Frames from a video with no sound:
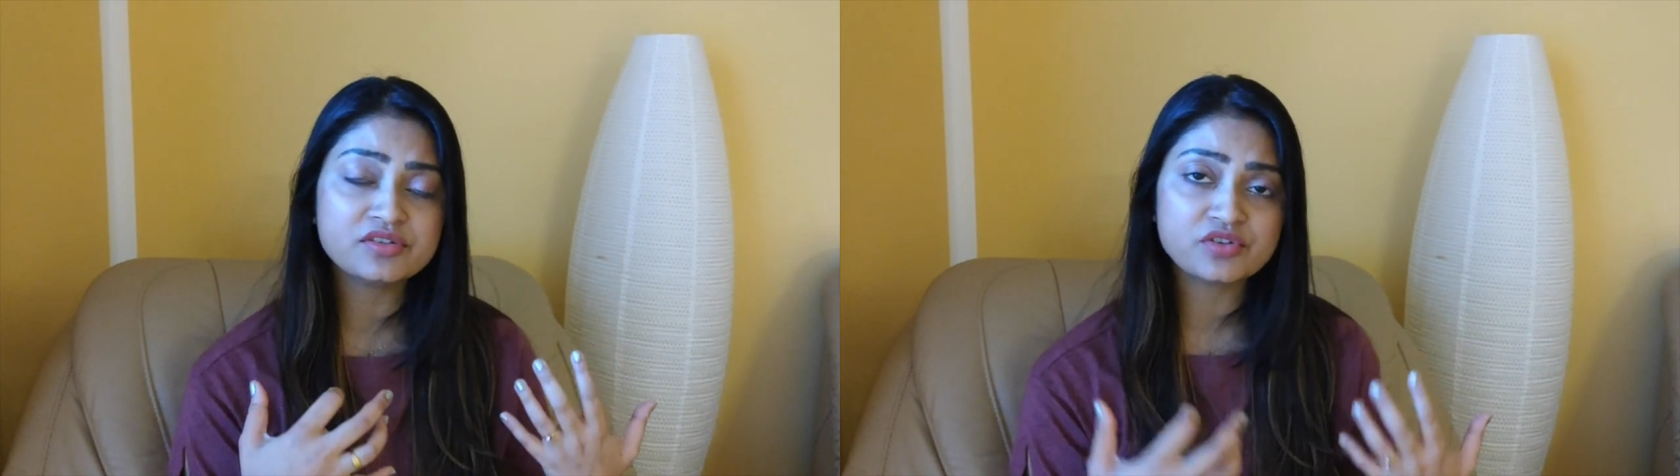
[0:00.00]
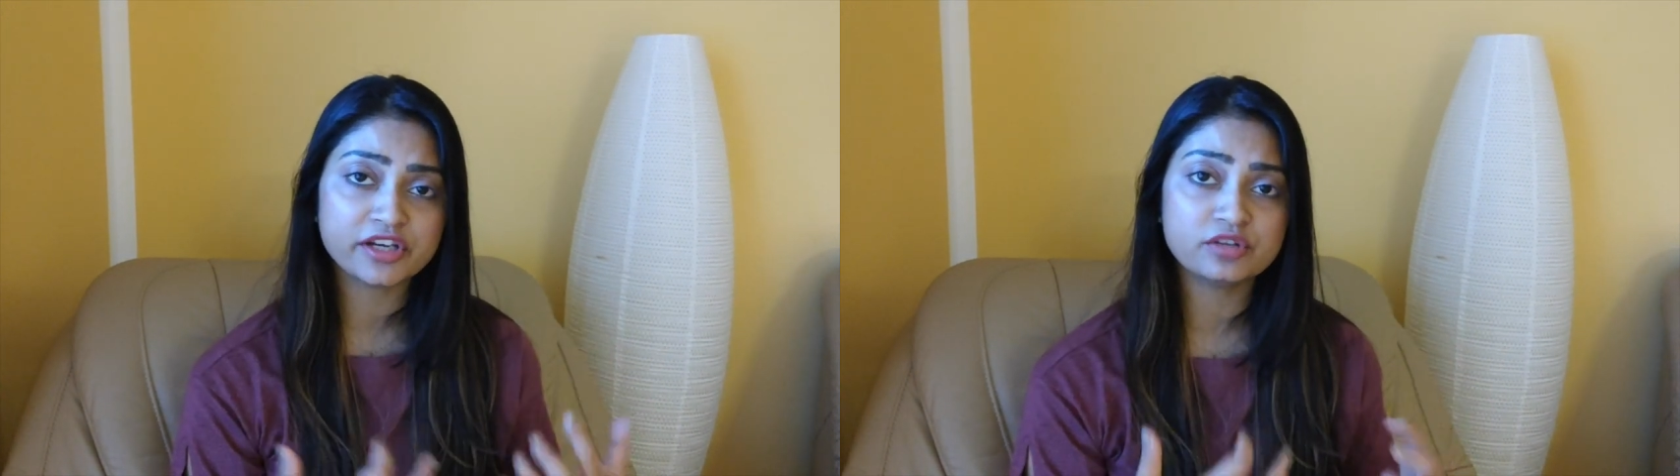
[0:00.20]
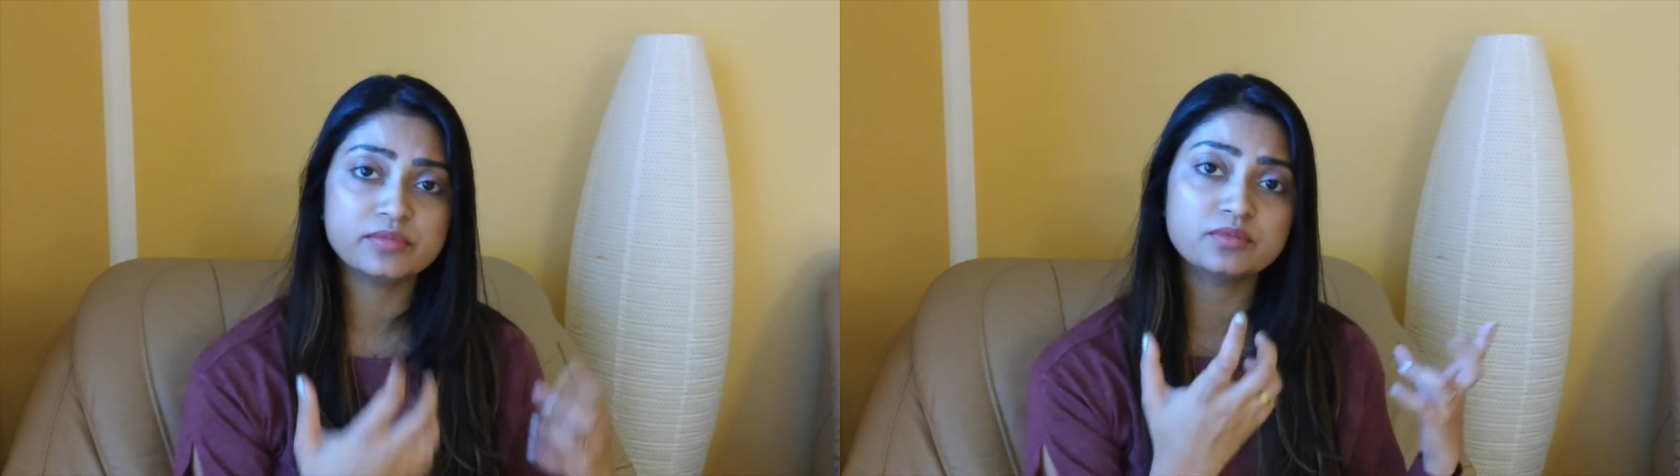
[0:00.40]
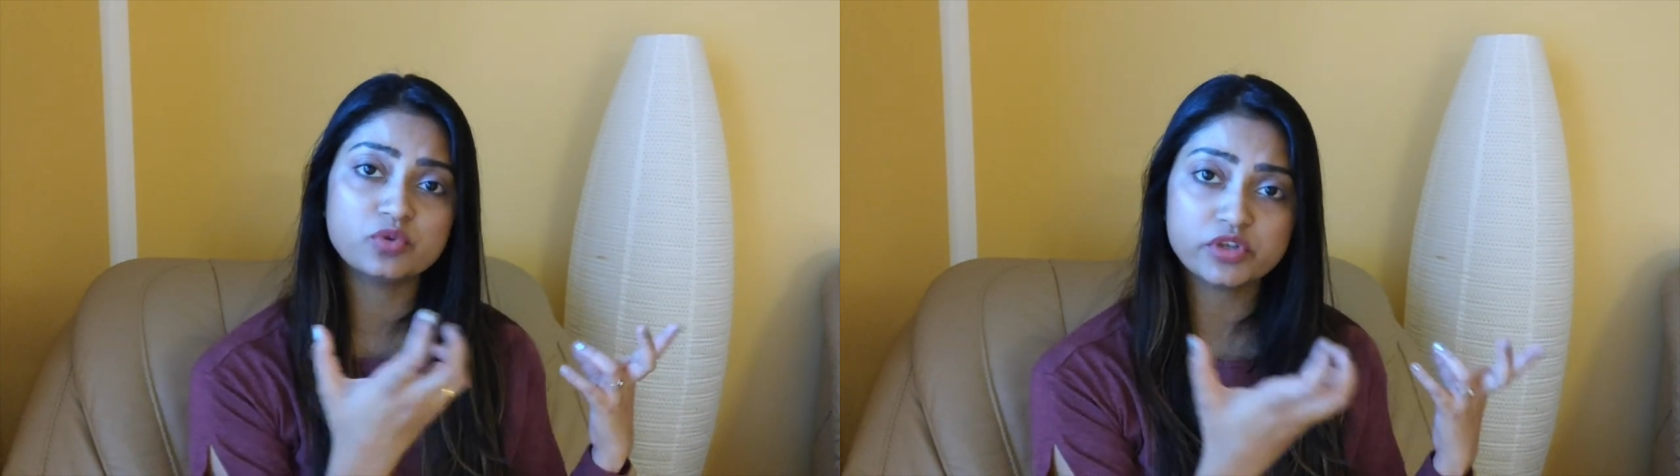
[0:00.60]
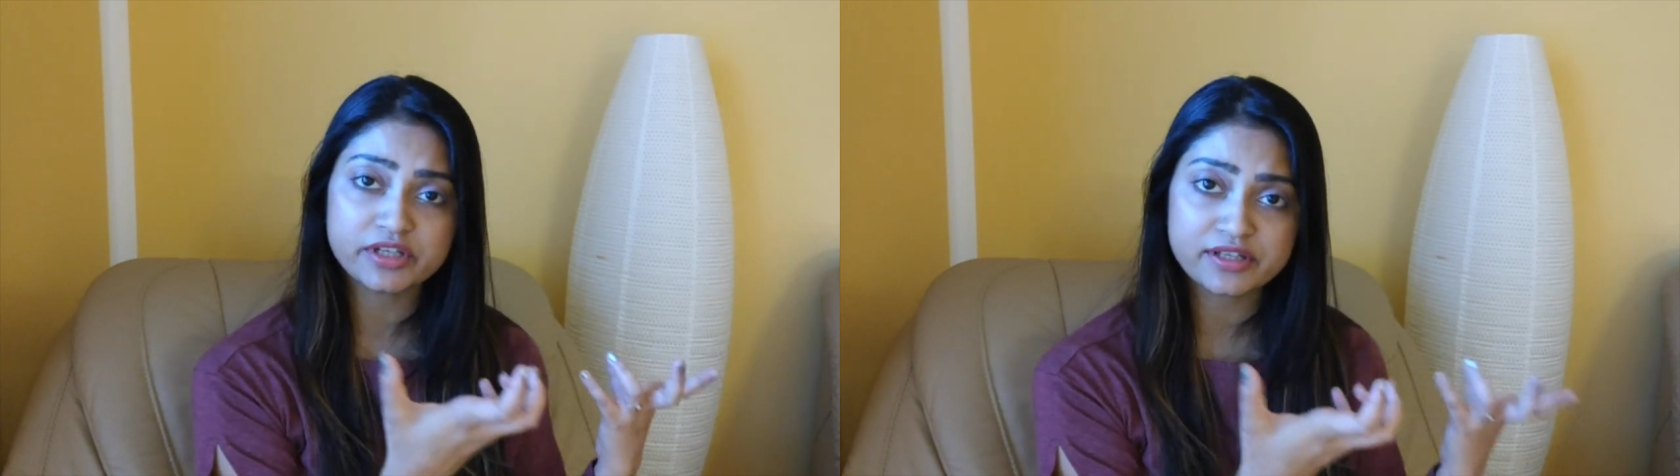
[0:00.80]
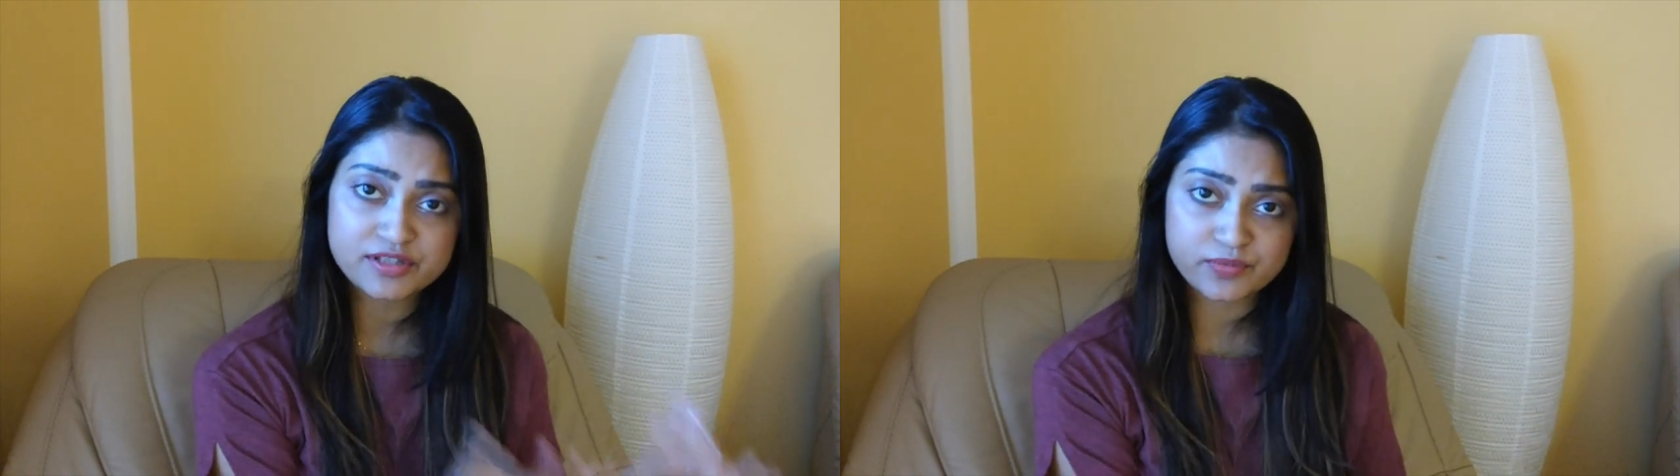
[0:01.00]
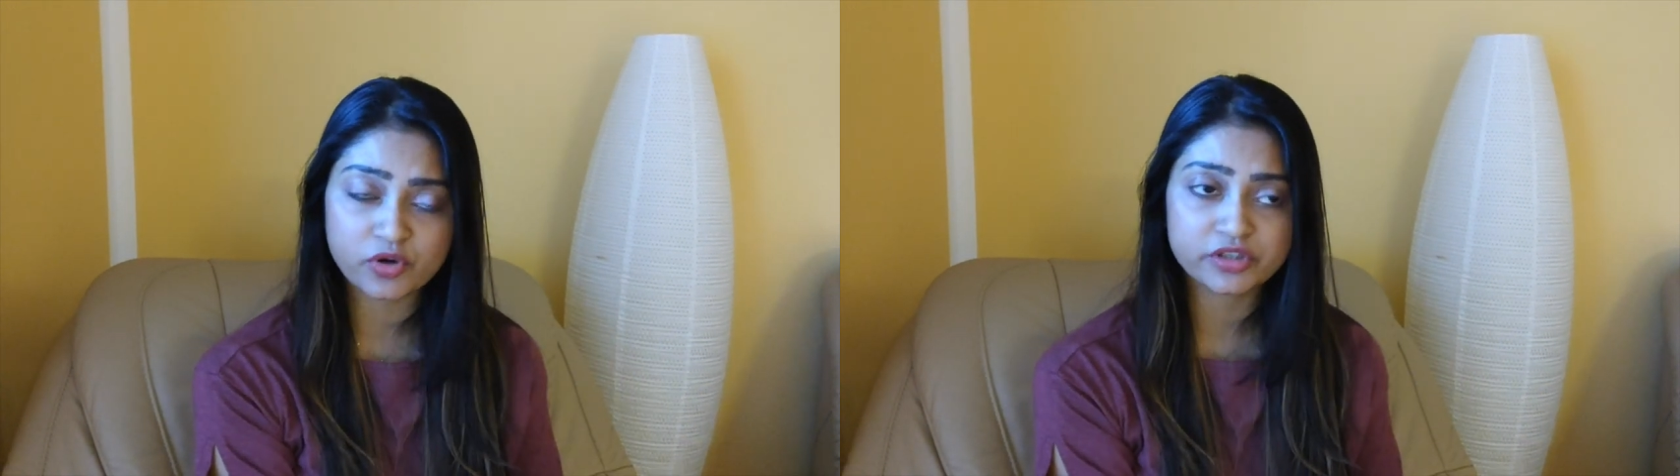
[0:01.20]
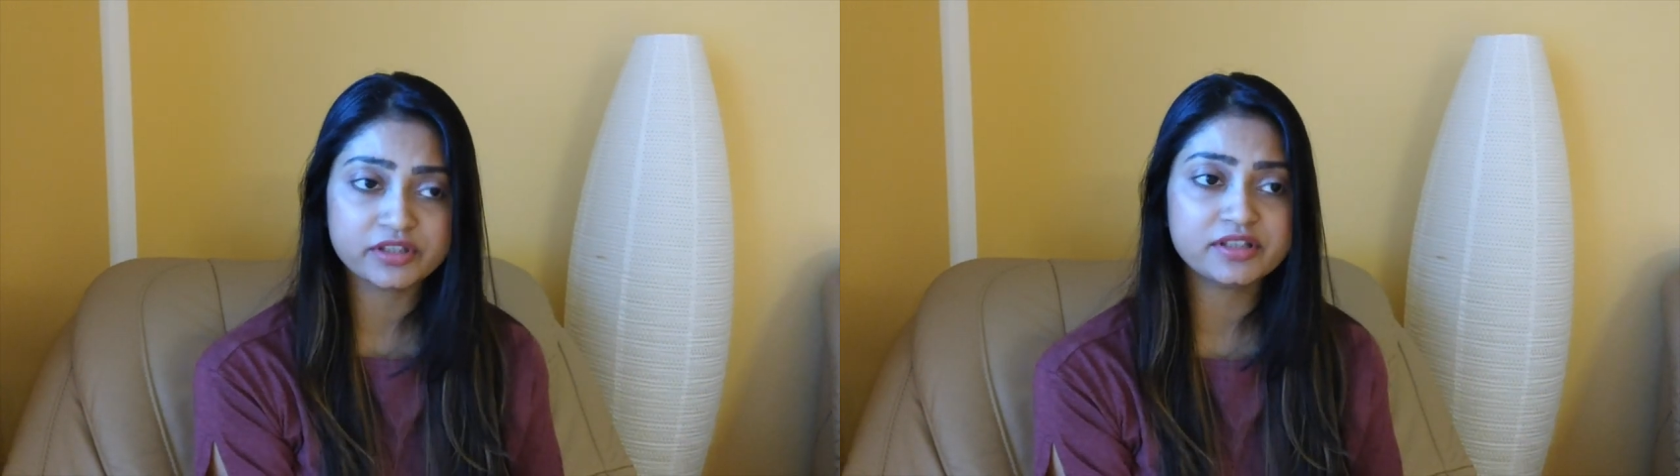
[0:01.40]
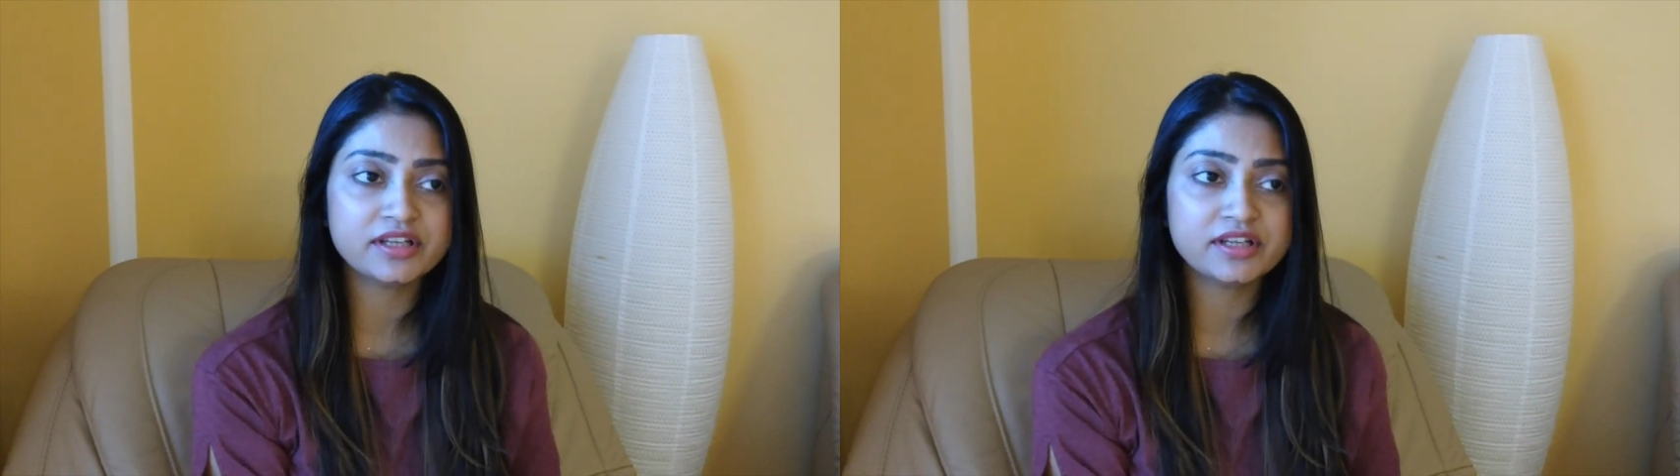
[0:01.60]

is trying to promote its product,